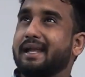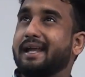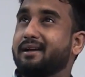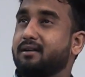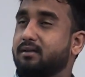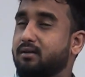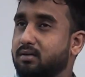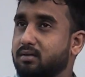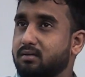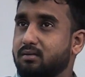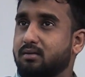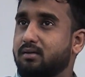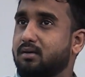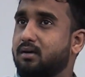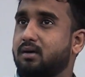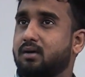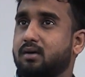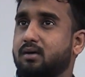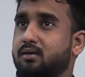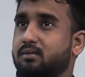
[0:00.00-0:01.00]
an 8
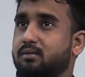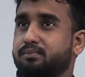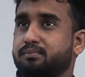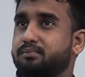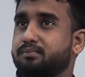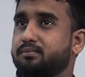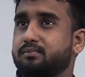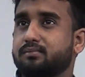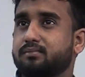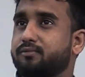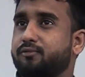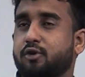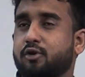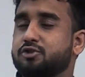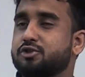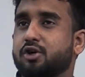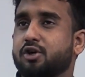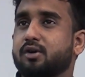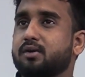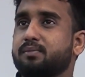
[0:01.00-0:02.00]

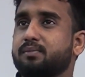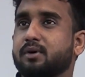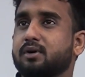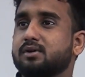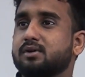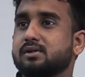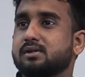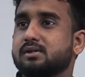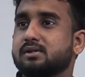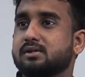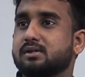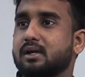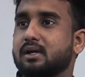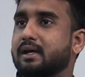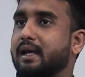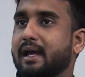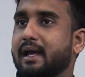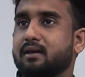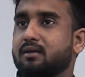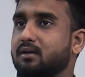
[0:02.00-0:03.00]
for sure because
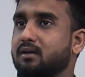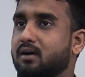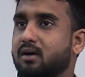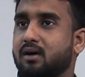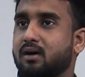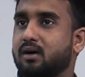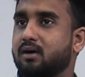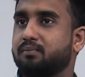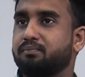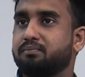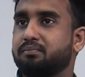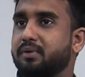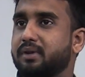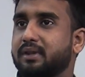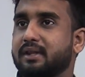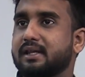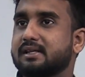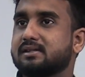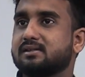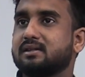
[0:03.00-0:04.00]
again,
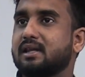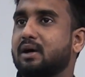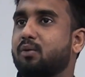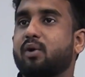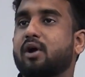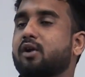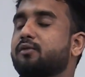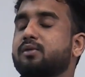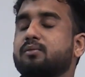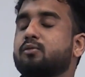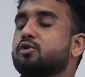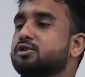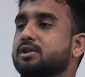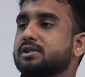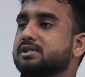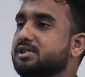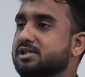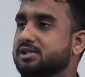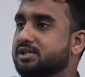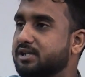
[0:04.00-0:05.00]
one of the
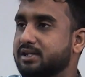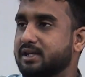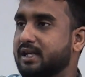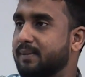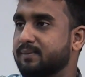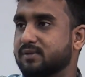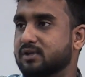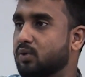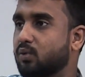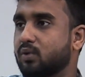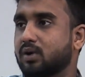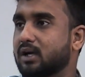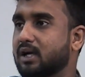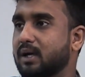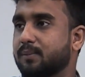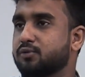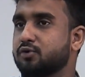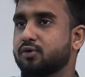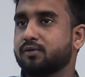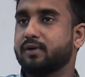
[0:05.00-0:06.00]
most consistent teams in the
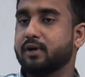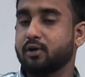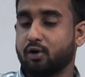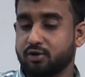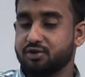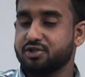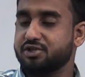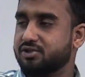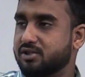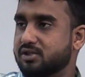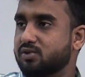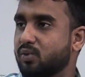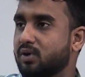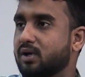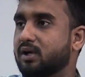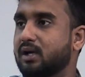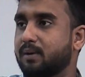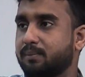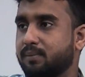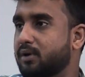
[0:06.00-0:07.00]
World Cup so far. Not just this
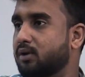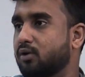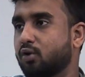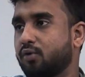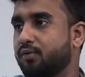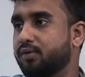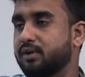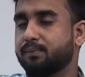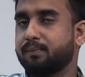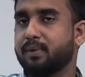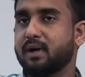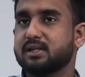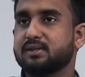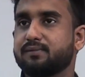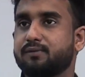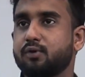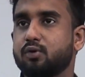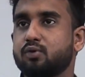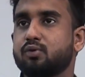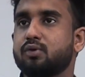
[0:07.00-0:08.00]
World Cup, but over the
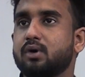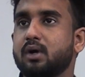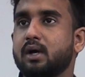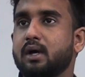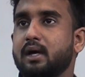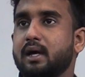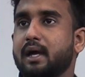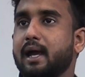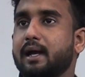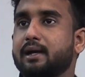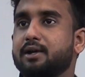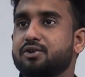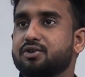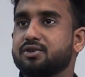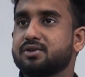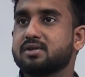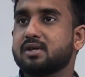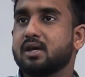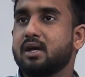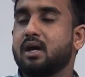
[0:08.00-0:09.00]
past few
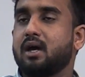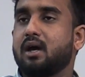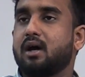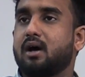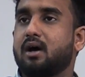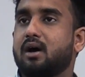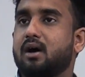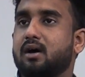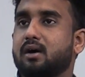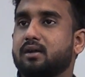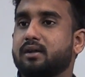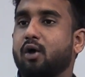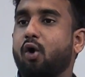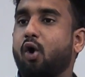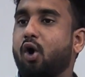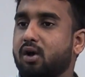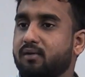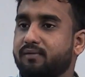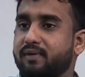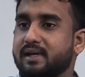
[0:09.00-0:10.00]
editions.
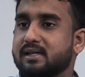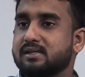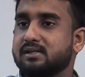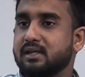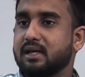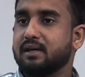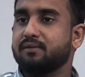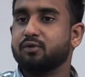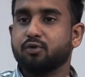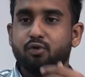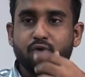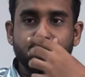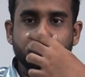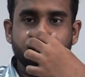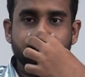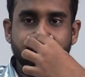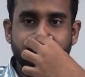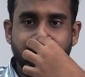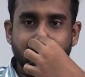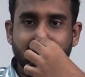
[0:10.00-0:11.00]
They always, even
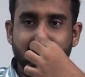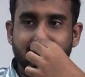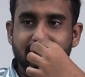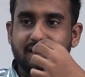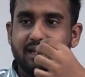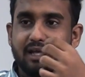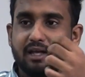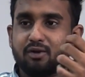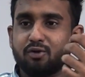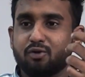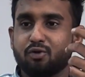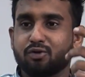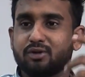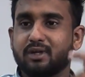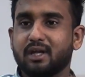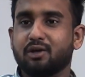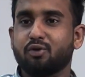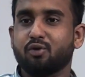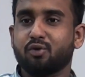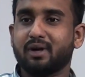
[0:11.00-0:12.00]
though
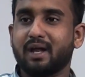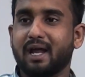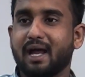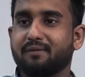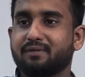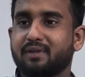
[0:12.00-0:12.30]
they don't